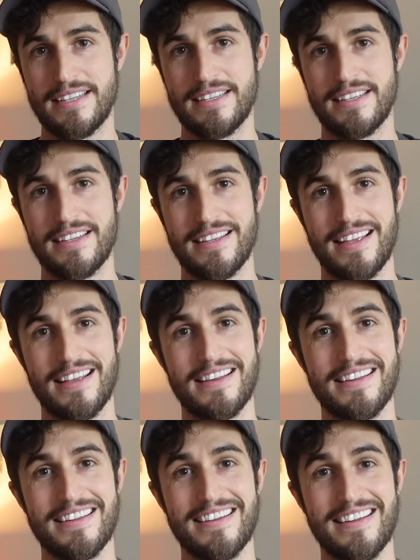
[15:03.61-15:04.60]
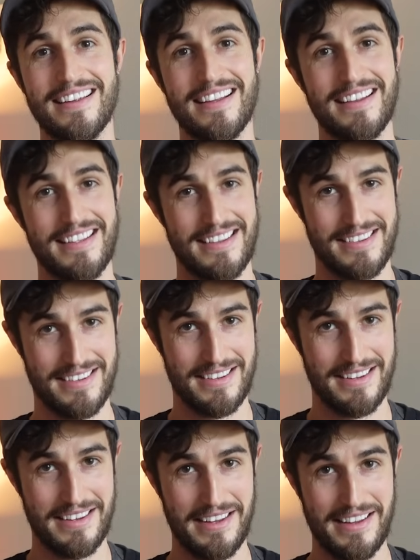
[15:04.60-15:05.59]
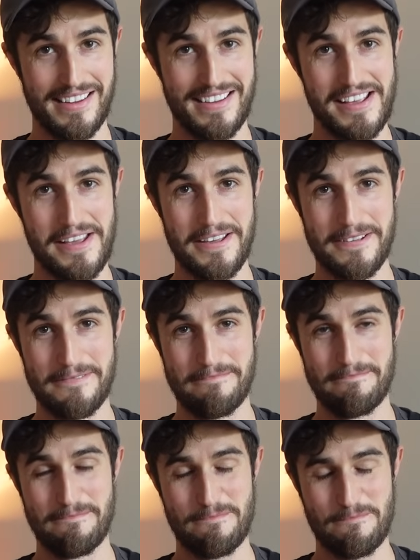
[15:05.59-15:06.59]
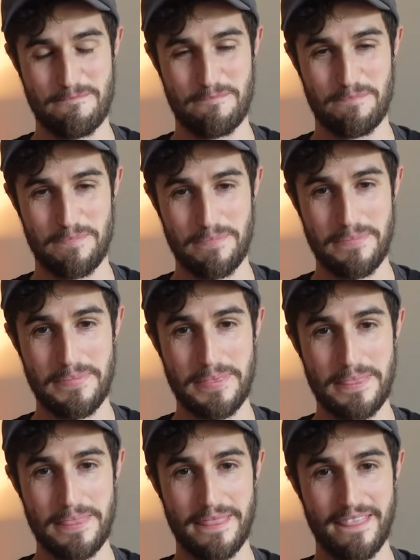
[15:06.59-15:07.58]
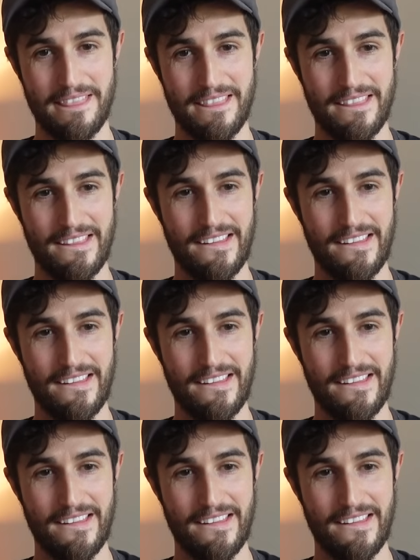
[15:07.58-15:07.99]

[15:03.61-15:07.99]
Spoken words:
This person isn't speaking.